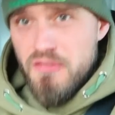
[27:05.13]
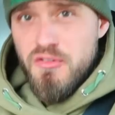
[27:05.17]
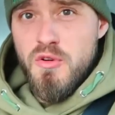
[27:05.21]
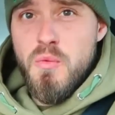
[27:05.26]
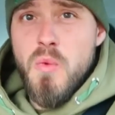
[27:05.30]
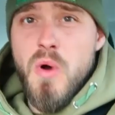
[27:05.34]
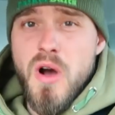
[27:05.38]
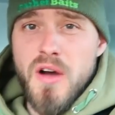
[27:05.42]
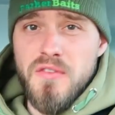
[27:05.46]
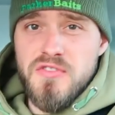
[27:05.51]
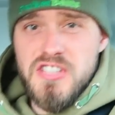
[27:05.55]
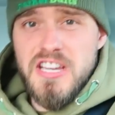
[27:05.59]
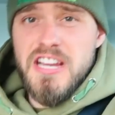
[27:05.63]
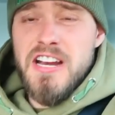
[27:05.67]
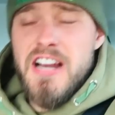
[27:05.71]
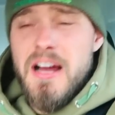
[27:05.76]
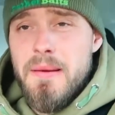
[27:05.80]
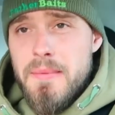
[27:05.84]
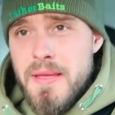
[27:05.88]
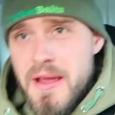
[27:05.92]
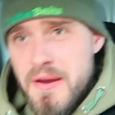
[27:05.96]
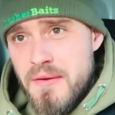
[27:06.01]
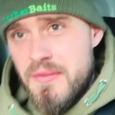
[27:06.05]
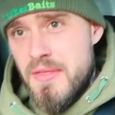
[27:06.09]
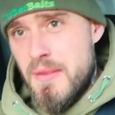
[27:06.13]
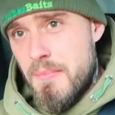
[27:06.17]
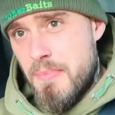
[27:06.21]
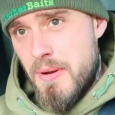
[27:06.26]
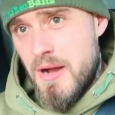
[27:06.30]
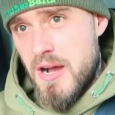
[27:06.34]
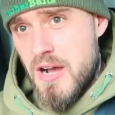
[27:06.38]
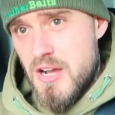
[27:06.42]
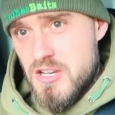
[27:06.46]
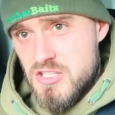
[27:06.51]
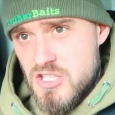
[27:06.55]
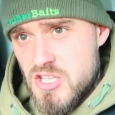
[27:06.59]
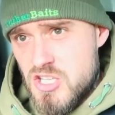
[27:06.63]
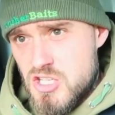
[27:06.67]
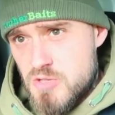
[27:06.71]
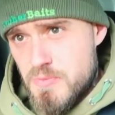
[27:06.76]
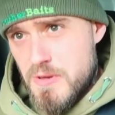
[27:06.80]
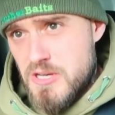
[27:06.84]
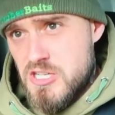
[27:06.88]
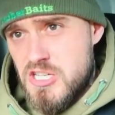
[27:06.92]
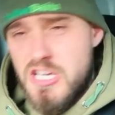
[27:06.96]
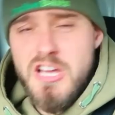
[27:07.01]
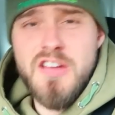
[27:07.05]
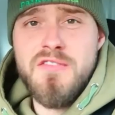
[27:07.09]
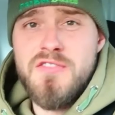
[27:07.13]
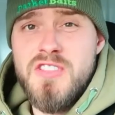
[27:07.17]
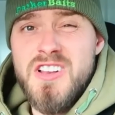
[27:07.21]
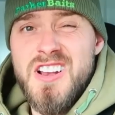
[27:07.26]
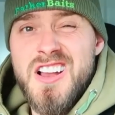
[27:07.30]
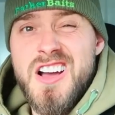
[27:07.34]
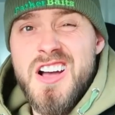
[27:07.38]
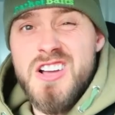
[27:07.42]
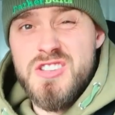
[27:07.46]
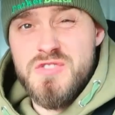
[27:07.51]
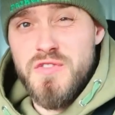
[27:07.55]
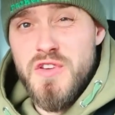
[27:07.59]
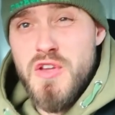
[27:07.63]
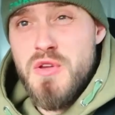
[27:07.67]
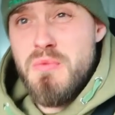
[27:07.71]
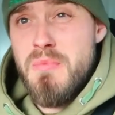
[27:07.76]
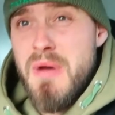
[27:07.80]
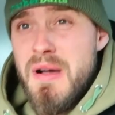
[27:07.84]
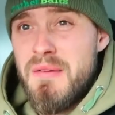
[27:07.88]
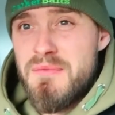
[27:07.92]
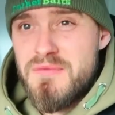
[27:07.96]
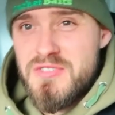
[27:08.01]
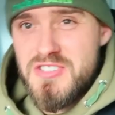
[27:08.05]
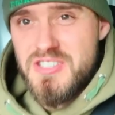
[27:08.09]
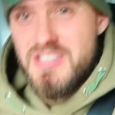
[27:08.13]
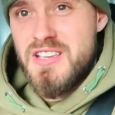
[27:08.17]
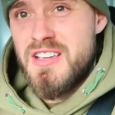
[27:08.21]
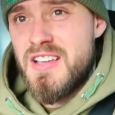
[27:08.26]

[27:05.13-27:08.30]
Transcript: from what I've seen up there in the past, and especially over the last few months,